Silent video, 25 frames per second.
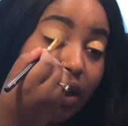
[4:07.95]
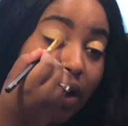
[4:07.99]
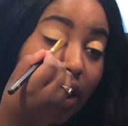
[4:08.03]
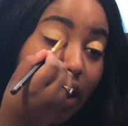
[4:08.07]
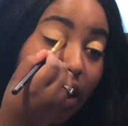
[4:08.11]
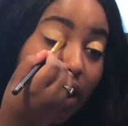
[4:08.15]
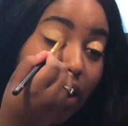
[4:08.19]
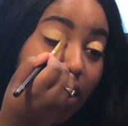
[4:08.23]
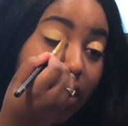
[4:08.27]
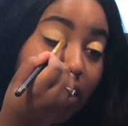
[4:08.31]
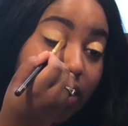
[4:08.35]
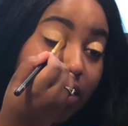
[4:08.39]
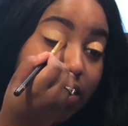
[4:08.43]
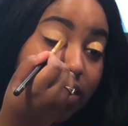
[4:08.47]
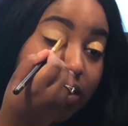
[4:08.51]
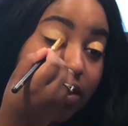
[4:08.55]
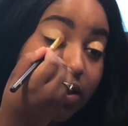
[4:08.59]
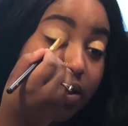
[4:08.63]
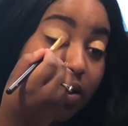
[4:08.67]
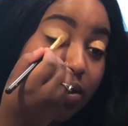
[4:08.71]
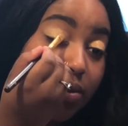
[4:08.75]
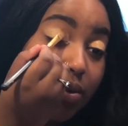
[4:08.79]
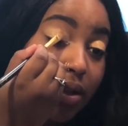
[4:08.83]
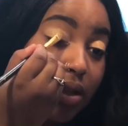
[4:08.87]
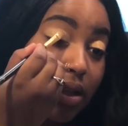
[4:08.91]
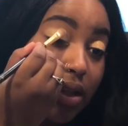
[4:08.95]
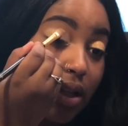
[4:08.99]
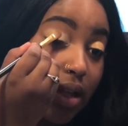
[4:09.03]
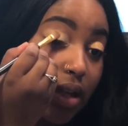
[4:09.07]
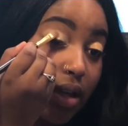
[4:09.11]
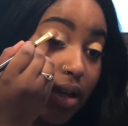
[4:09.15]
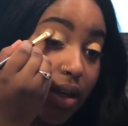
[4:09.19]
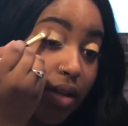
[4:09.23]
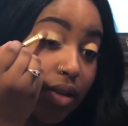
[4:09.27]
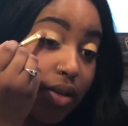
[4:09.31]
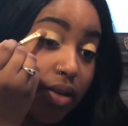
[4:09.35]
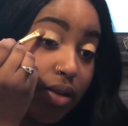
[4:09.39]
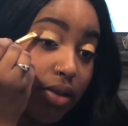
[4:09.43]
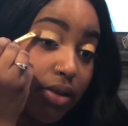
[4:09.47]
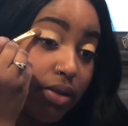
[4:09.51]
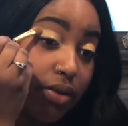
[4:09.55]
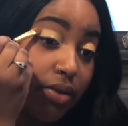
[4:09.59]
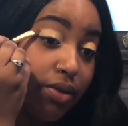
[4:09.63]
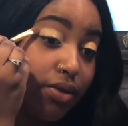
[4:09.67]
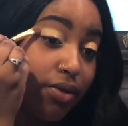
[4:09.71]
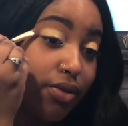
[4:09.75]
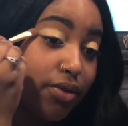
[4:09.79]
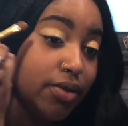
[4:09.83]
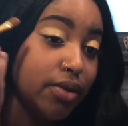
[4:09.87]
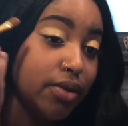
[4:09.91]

I honestly would love